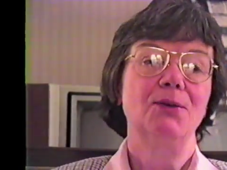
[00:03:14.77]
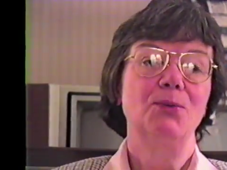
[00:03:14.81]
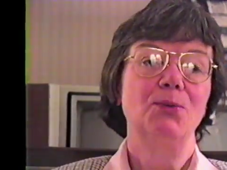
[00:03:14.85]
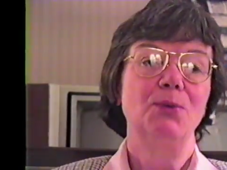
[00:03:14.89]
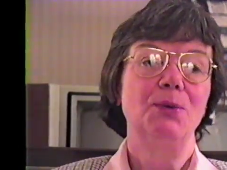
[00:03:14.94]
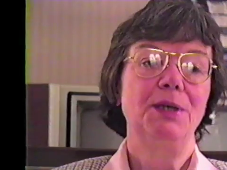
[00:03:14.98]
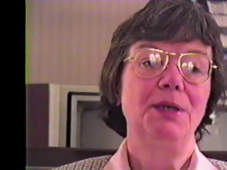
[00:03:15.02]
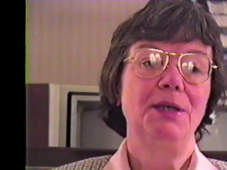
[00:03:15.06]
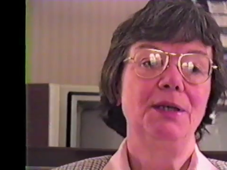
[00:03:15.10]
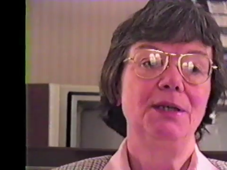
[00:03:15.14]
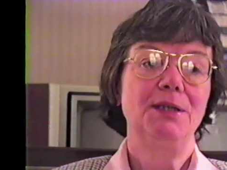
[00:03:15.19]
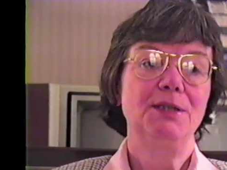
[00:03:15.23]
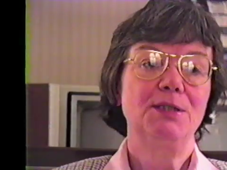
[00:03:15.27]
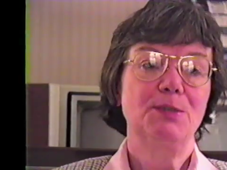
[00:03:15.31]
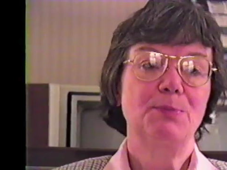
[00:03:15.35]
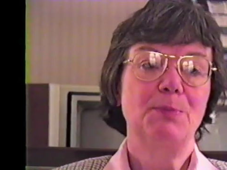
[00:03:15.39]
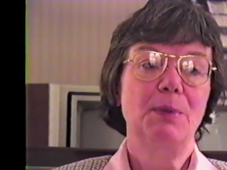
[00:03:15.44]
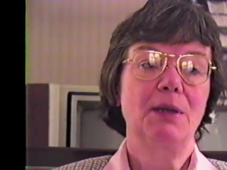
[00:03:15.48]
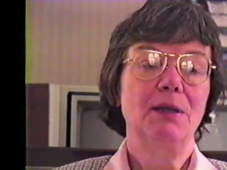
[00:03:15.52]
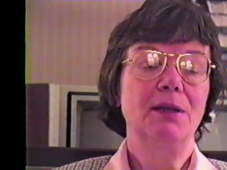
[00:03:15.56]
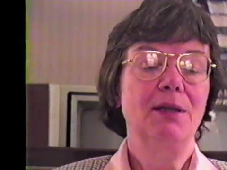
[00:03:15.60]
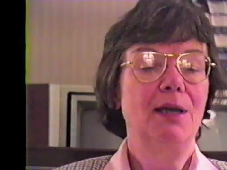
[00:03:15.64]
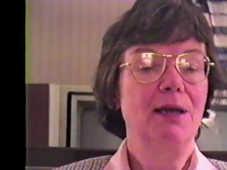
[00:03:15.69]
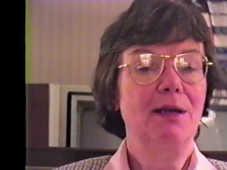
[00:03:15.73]
we
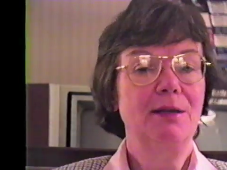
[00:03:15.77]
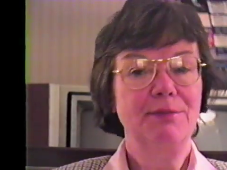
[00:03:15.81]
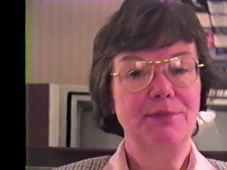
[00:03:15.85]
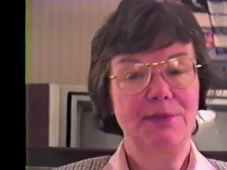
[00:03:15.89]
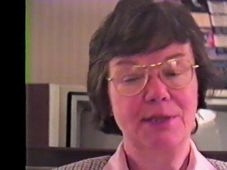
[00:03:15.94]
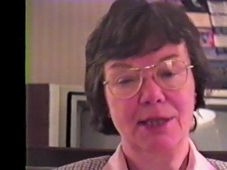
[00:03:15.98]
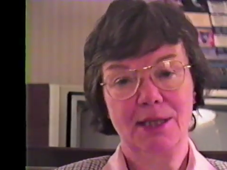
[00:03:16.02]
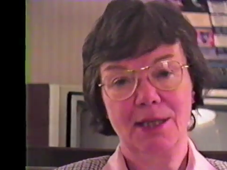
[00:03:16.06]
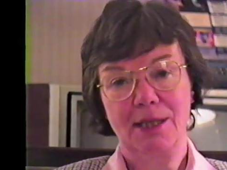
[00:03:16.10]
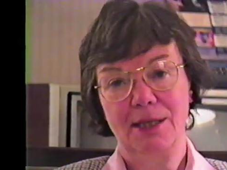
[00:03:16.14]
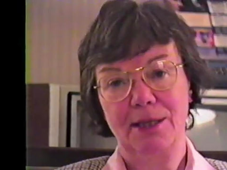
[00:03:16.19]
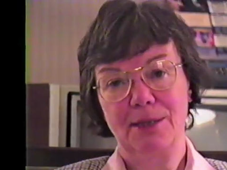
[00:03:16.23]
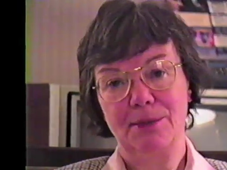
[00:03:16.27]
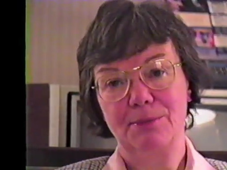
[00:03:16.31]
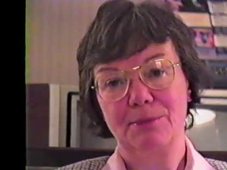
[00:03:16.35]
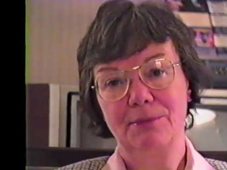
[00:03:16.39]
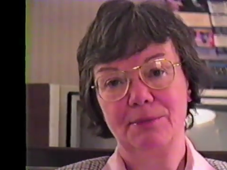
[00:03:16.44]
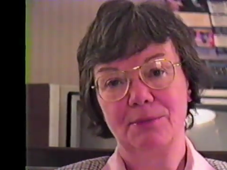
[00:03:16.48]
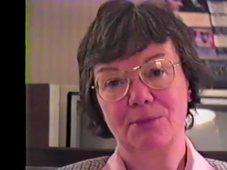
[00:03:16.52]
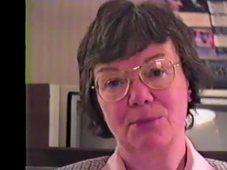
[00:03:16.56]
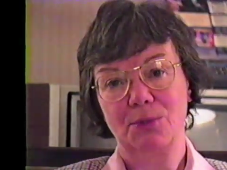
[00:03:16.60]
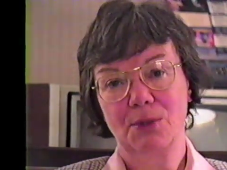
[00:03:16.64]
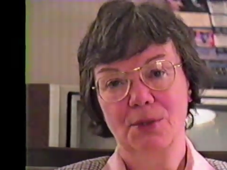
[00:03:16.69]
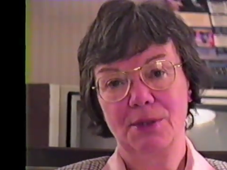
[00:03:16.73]
spent a lot of time
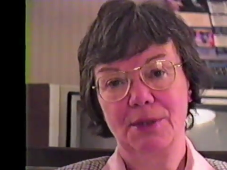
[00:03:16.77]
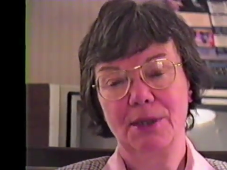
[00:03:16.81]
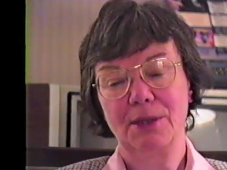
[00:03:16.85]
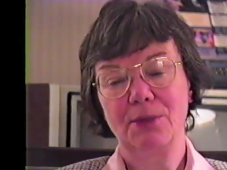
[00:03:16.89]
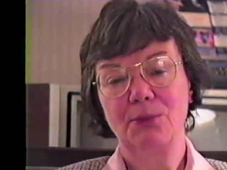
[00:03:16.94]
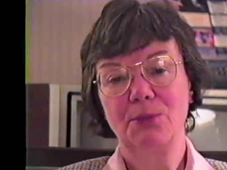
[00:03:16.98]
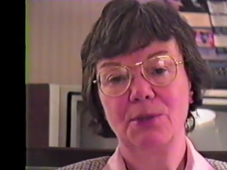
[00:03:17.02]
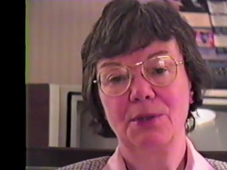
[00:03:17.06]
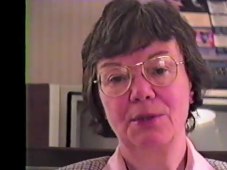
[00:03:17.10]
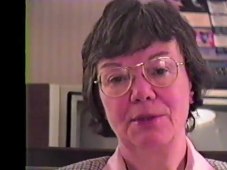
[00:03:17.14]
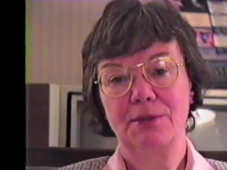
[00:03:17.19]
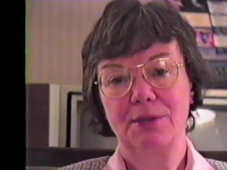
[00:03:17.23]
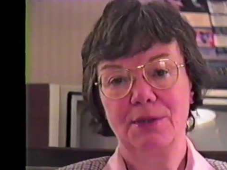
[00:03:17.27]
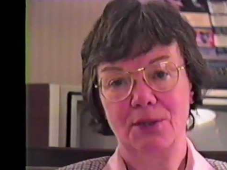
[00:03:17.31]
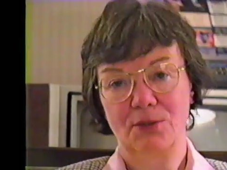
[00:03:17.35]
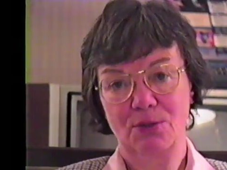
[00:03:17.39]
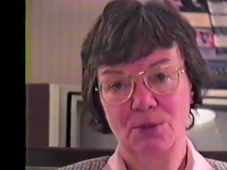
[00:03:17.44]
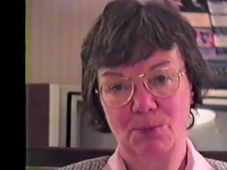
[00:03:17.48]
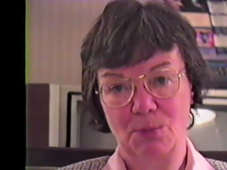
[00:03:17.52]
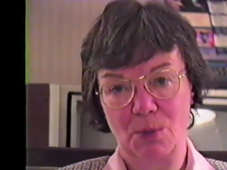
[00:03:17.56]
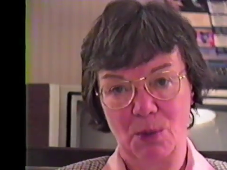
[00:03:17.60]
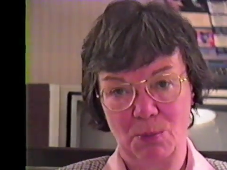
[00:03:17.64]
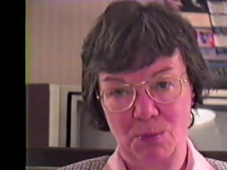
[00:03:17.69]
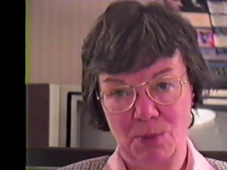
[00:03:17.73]
working with
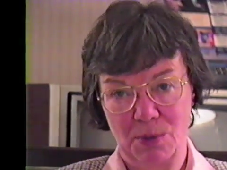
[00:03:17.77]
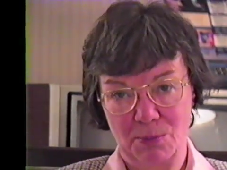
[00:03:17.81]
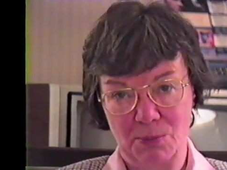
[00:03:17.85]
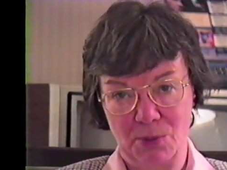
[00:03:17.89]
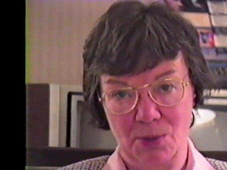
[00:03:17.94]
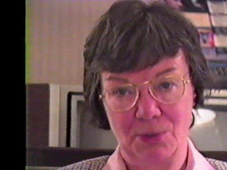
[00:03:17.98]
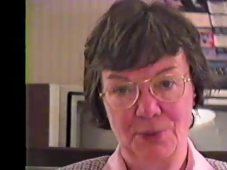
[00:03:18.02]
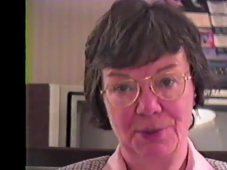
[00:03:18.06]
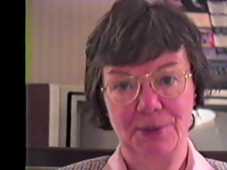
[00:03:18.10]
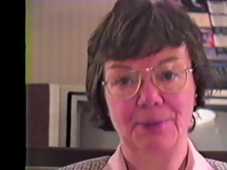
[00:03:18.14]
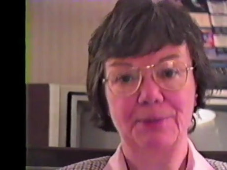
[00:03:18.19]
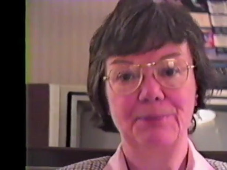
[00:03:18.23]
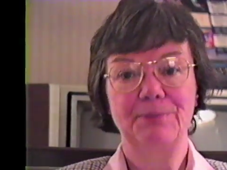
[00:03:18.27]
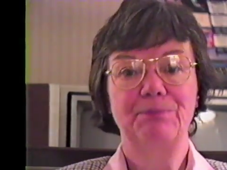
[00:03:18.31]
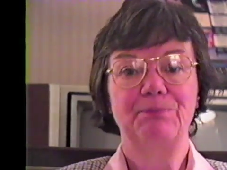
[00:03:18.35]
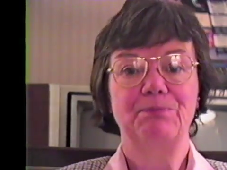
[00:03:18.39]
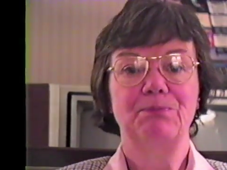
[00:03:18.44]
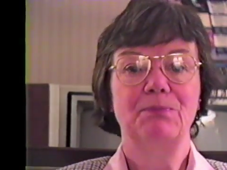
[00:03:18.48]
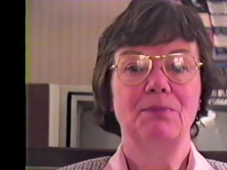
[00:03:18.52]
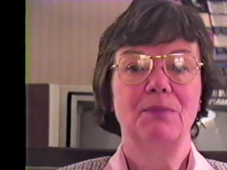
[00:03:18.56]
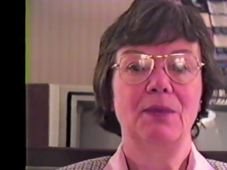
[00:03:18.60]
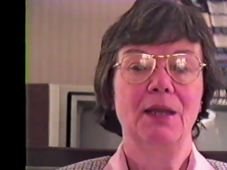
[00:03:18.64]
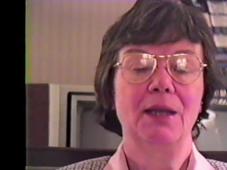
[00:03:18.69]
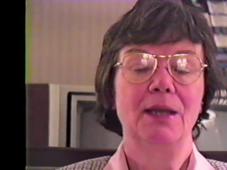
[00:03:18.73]
tetrapropyl ammonium
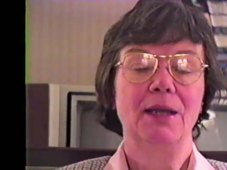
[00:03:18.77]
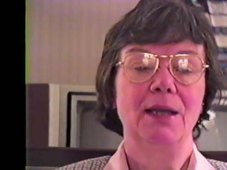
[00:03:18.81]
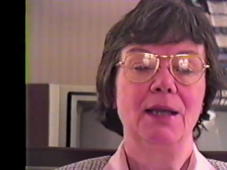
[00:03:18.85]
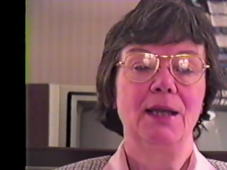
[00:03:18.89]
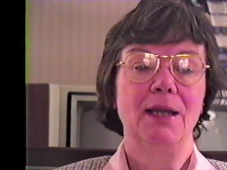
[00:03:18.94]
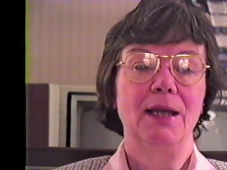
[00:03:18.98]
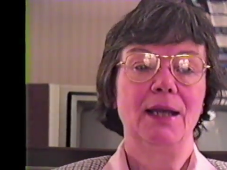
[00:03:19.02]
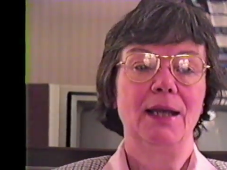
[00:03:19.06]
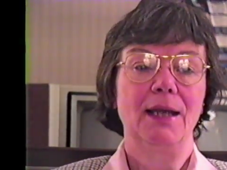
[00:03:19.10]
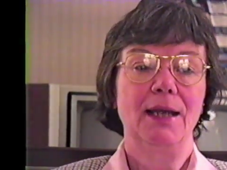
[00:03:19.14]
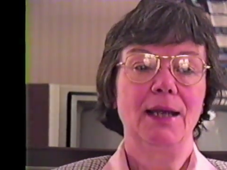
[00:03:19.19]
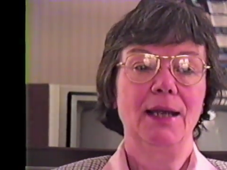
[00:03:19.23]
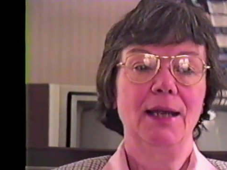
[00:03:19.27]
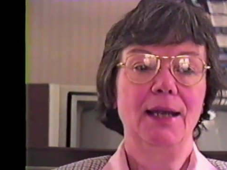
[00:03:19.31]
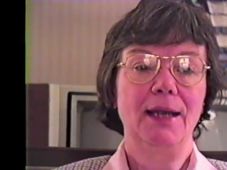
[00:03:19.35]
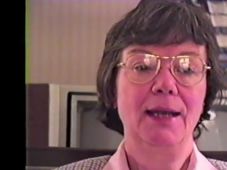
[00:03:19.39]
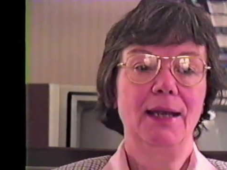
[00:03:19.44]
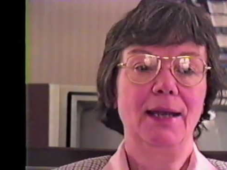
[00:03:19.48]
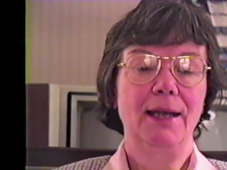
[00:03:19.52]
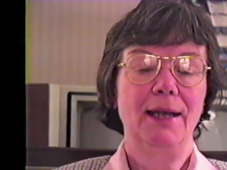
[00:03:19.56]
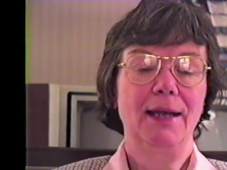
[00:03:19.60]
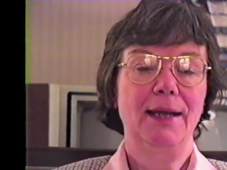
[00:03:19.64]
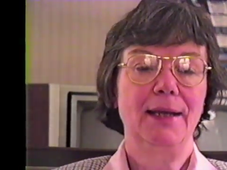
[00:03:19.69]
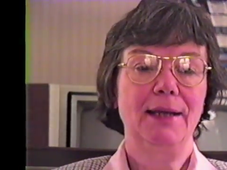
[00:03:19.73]

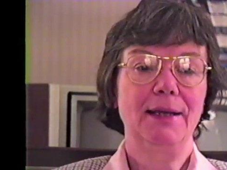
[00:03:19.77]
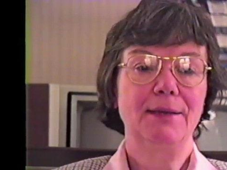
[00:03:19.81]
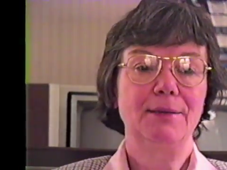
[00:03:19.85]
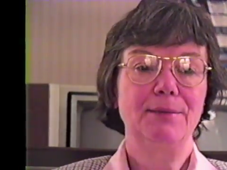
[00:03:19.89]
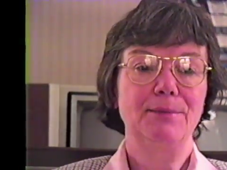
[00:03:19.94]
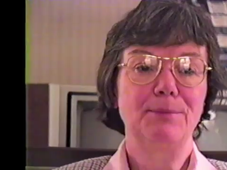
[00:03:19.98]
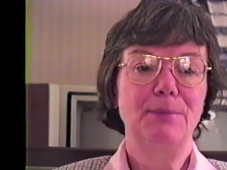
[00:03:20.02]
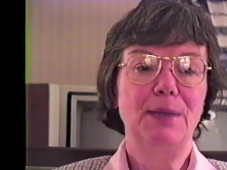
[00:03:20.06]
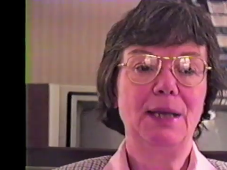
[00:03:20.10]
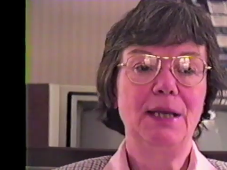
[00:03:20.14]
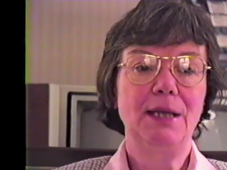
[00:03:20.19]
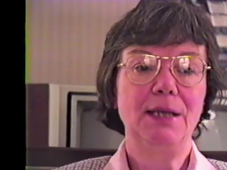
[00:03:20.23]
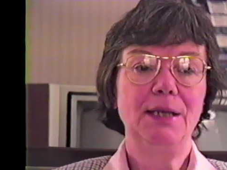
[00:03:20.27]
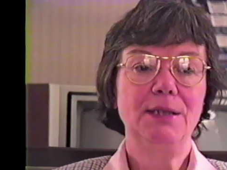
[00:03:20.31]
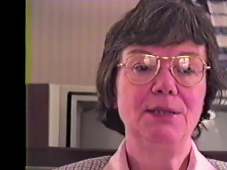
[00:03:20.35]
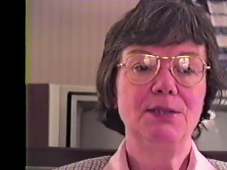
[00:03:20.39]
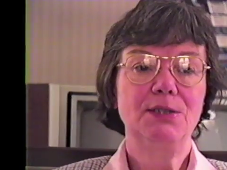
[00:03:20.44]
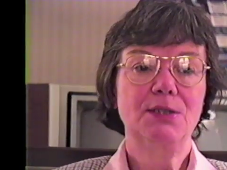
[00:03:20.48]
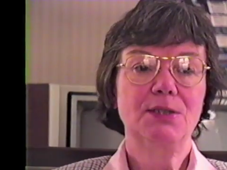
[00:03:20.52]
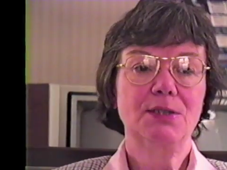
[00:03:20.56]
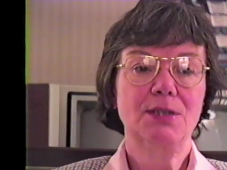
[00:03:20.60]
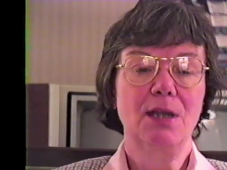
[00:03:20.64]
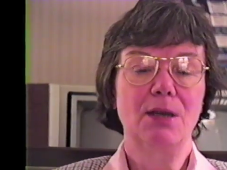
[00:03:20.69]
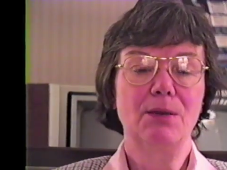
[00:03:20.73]
and made
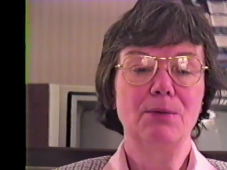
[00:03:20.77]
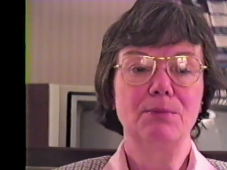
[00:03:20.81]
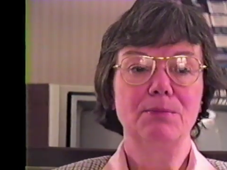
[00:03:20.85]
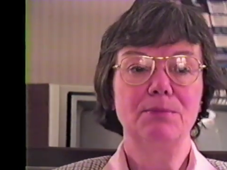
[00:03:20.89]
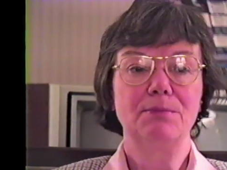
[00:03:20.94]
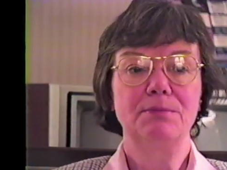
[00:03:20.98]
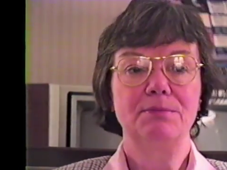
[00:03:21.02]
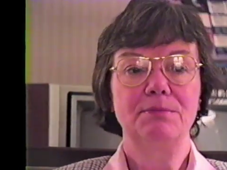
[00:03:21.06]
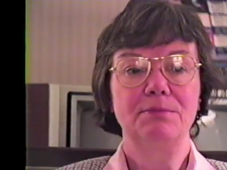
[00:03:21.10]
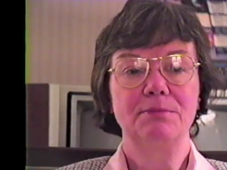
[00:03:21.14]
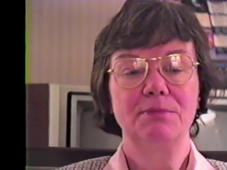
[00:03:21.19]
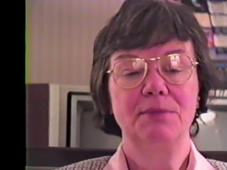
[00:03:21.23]
some